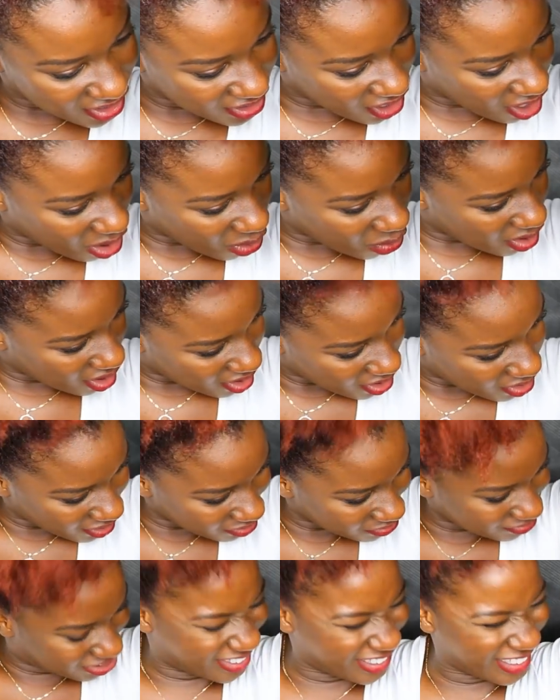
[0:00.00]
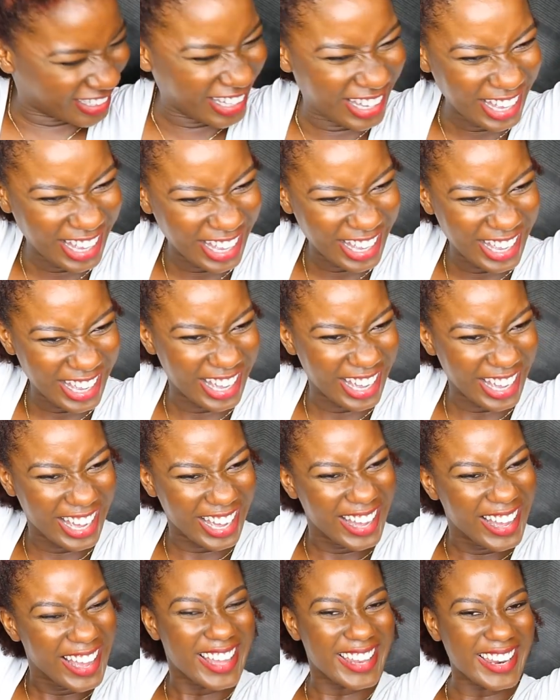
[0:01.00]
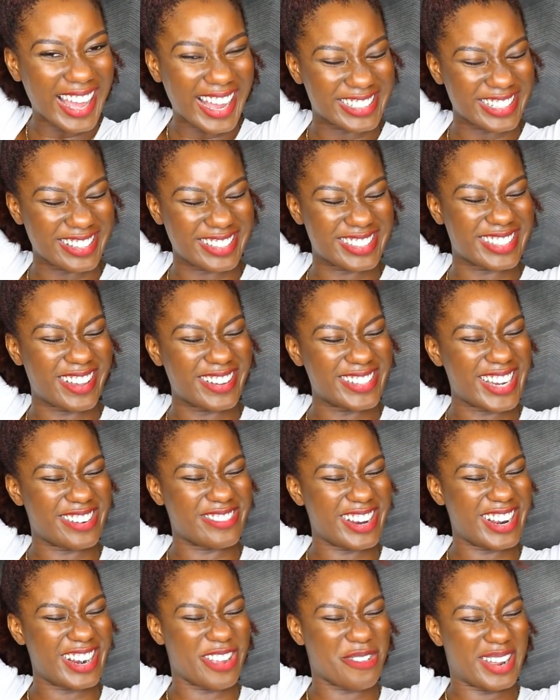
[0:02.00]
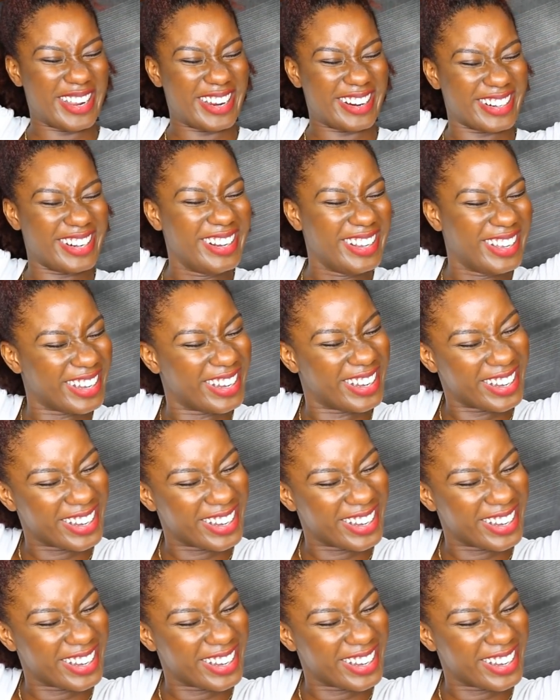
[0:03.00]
No. That just sounded really weird.